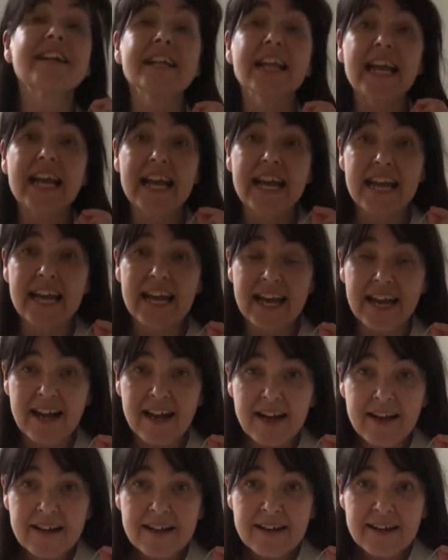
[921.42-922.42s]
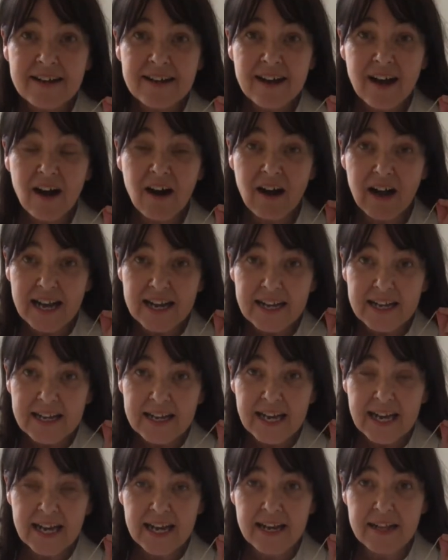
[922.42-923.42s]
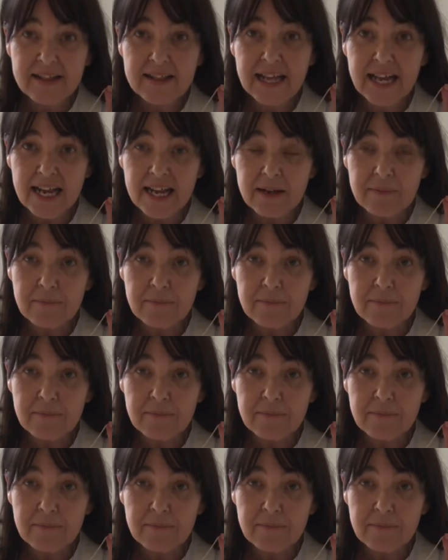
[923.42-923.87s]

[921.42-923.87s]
hear the